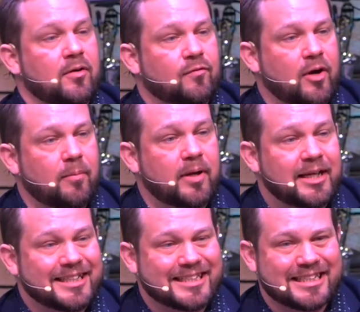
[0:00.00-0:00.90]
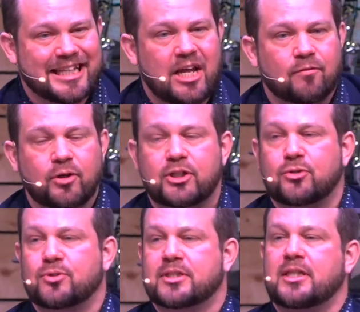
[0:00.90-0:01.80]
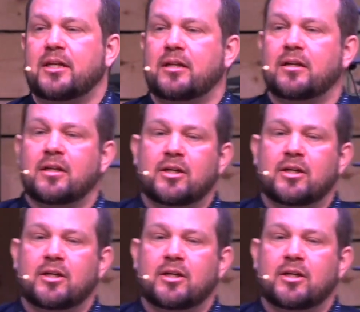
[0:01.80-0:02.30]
from slavery to sin